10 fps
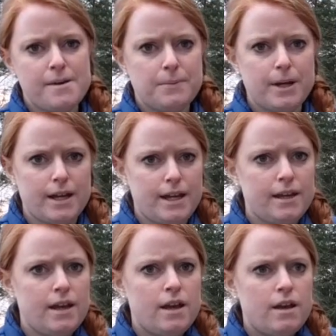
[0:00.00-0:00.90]
my
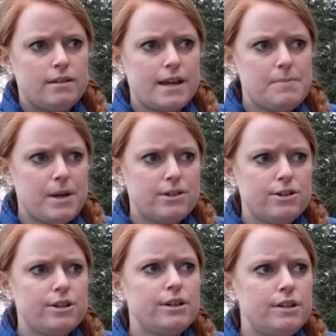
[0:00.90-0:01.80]
sight
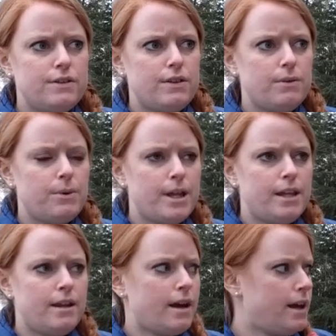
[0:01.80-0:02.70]
picture so that
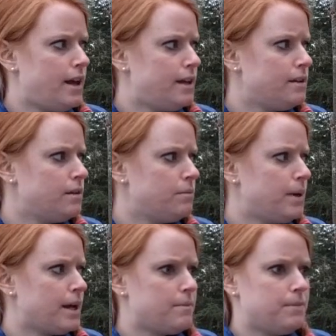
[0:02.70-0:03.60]
when I
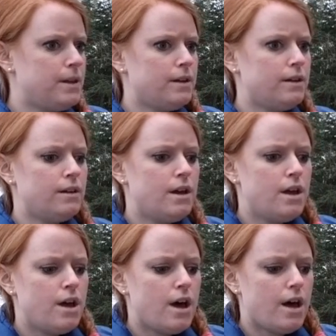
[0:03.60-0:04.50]
pick up the
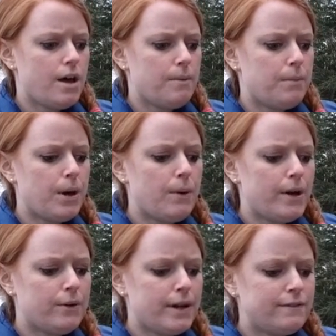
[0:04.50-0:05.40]
bow, I
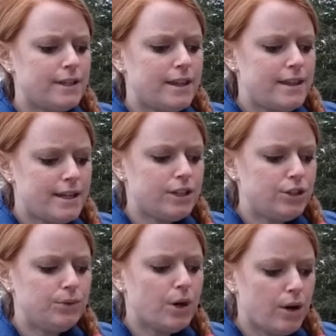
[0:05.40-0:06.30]
don't have to think
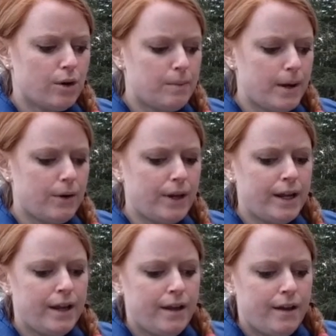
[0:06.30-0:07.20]
too hard about it.
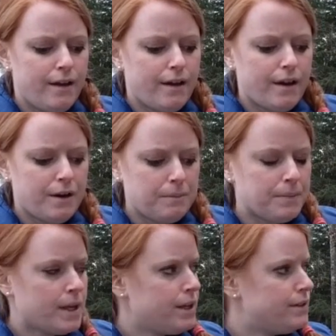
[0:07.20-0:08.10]

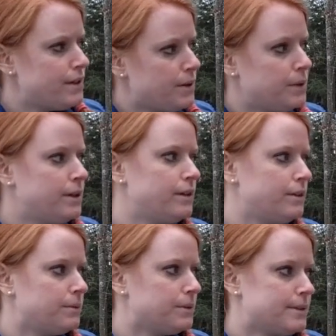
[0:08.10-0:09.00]
So
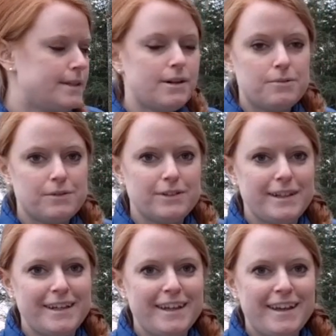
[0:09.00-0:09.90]
we'll see, hopefully.